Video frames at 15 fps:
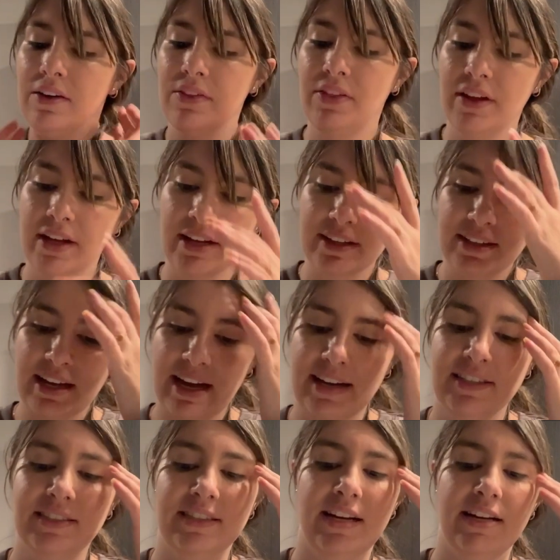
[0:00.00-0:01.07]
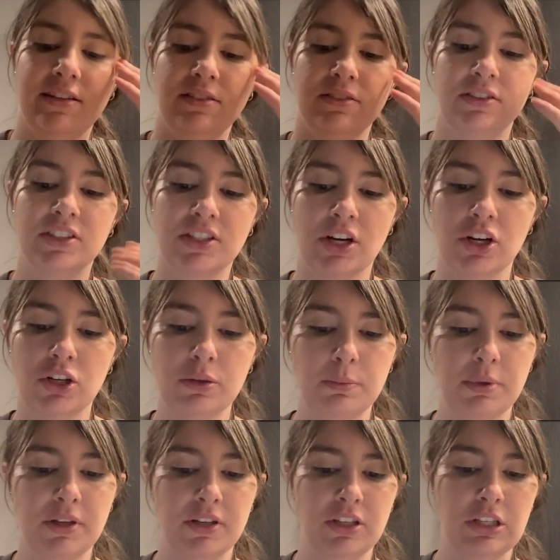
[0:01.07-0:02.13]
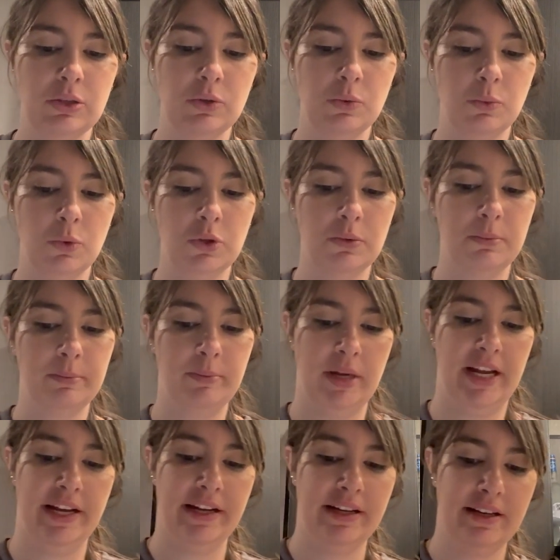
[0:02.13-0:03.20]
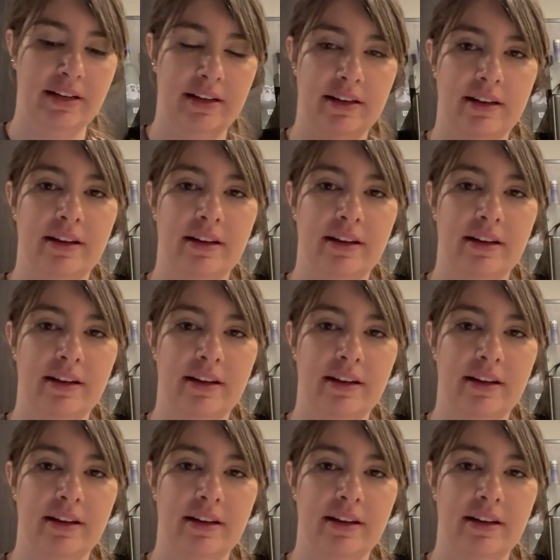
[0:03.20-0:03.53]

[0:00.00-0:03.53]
the cast style soap, you may